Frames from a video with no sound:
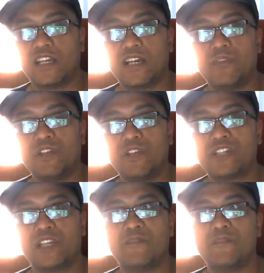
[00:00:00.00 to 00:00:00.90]
I wish
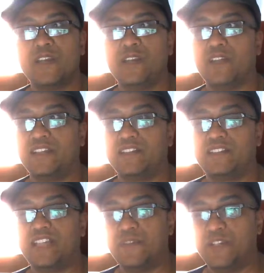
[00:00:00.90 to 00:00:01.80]
I could have met you like
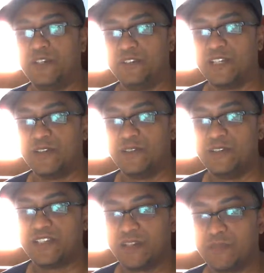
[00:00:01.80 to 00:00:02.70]
7 years ago.
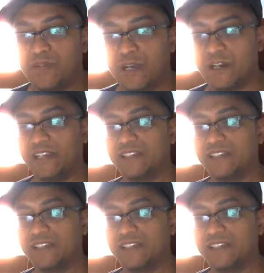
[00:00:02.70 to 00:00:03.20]
You sound like a party.